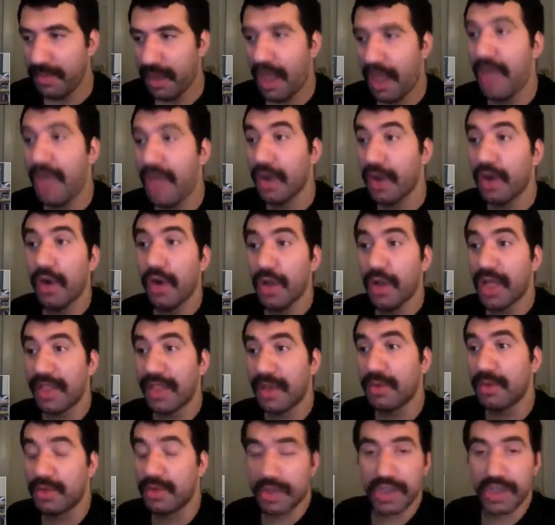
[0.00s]
And the goal, I
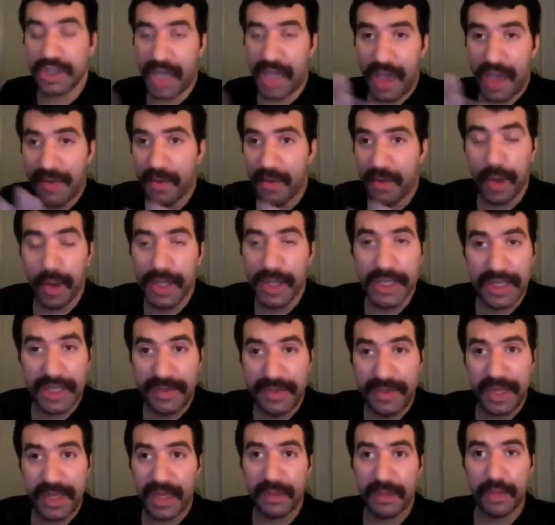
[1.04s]
think, was just to have one
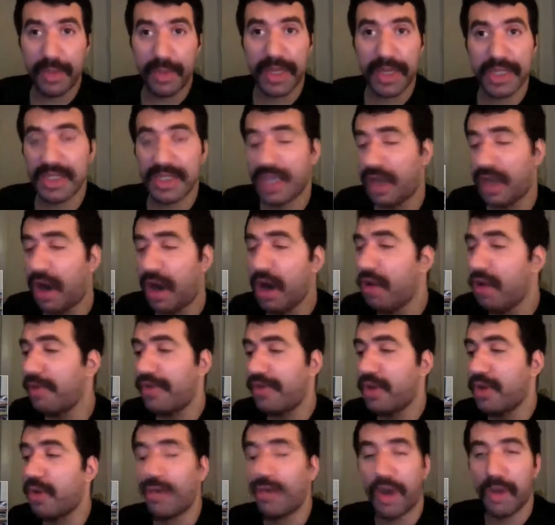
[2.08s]
DVD where we could say, oh,
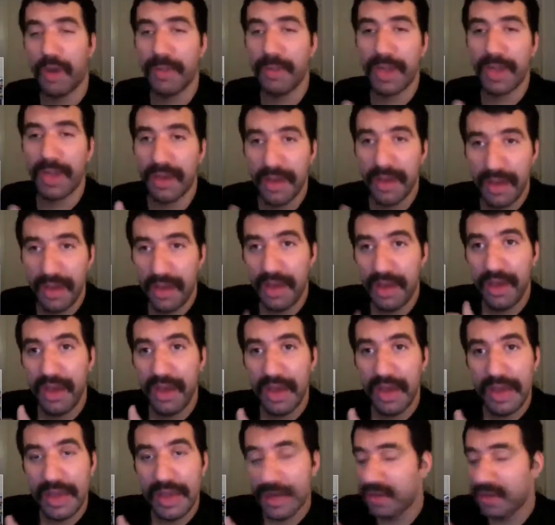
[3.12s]
if you don't know me,
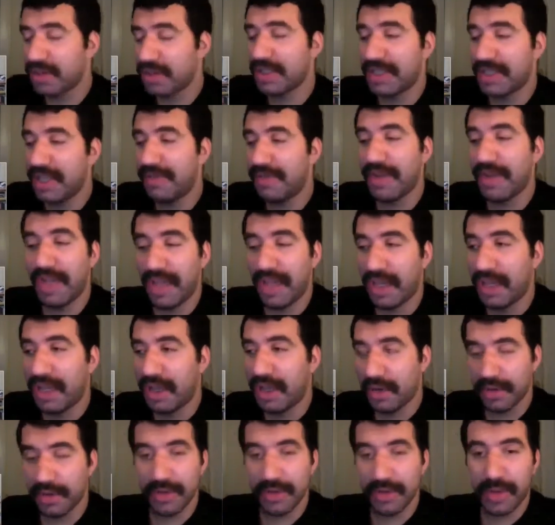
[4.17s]
here's this
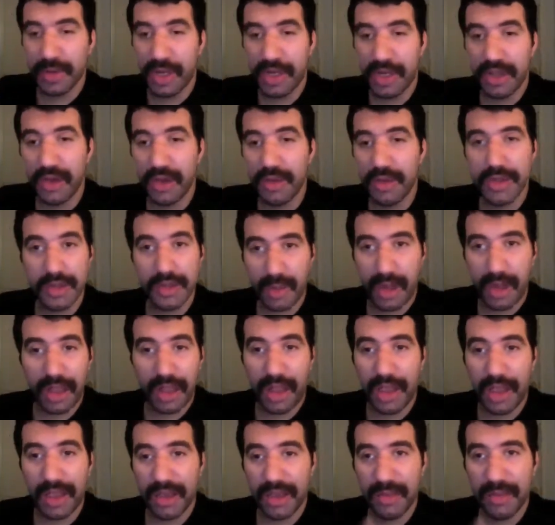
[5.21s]
DVD, here's what I do, this is what I
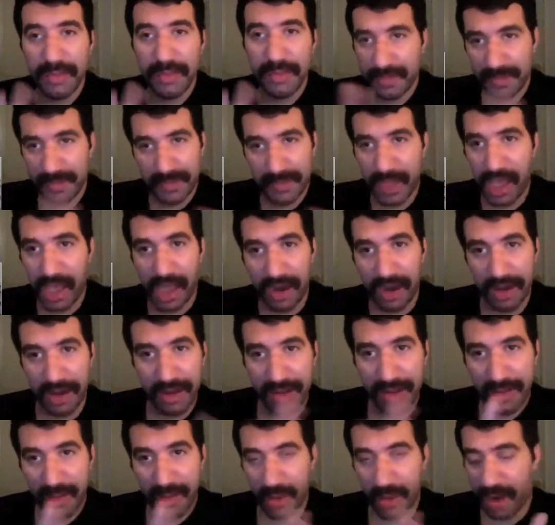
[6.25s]
like, the
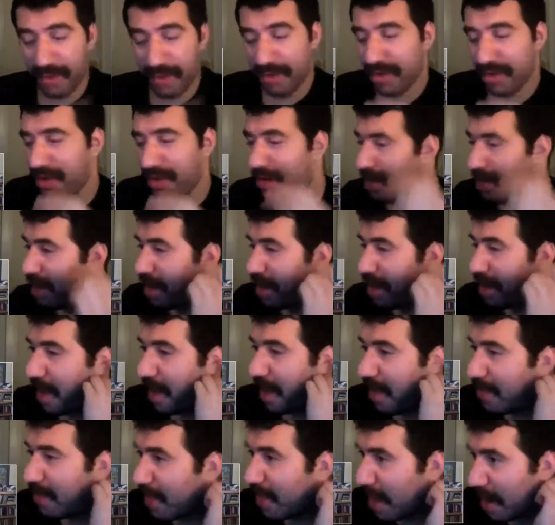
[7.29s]
end, whatever. Mm-hmm.
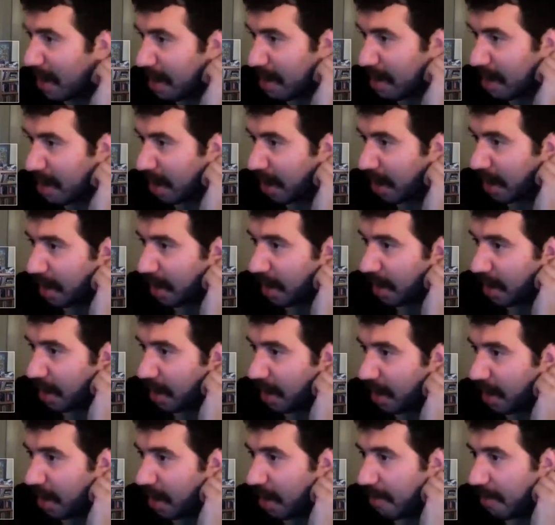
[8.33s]
And then
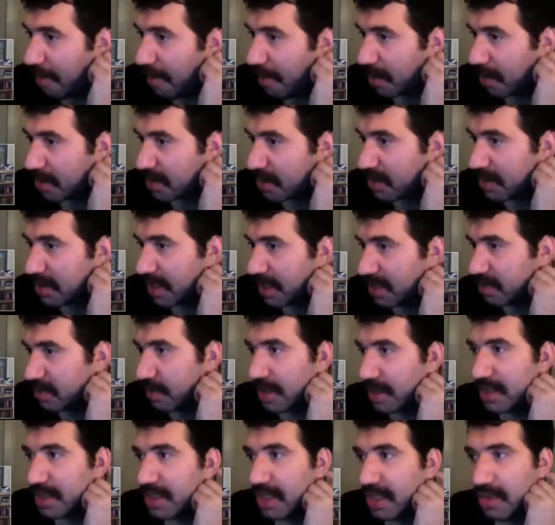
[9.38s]
uh, about
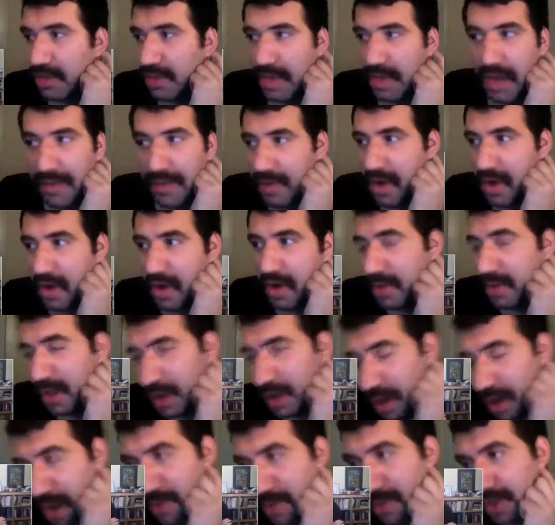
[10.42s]
six months in or whatever, I don't
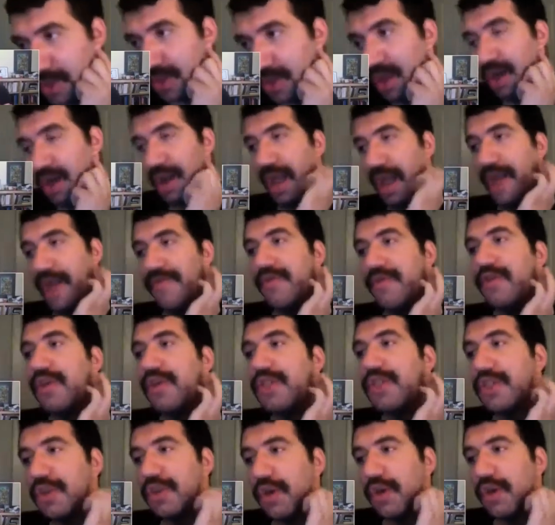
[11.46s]
really know how much long
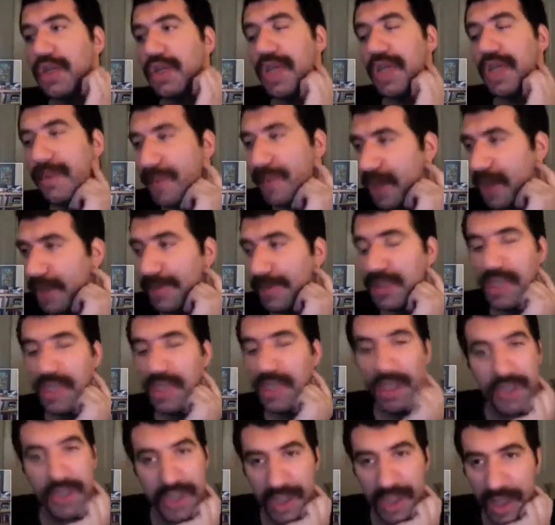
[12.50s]
after, it started to kind of pick up
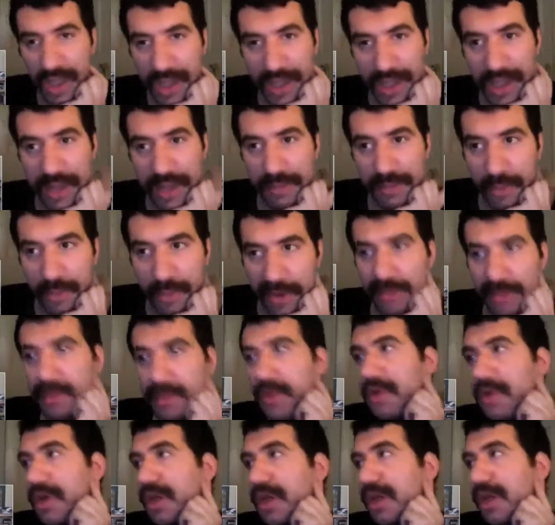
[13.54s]
attention like on Boing
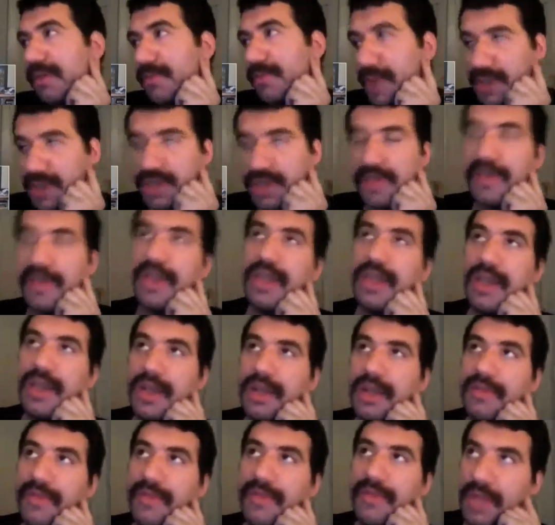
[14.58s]
Boing and
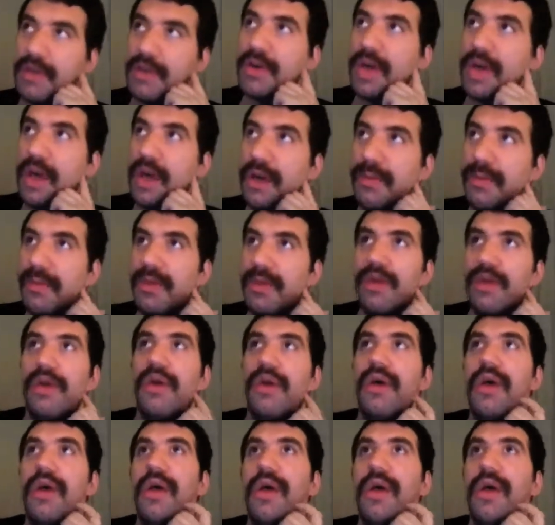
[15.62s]
BuzzFeed and VideoGum.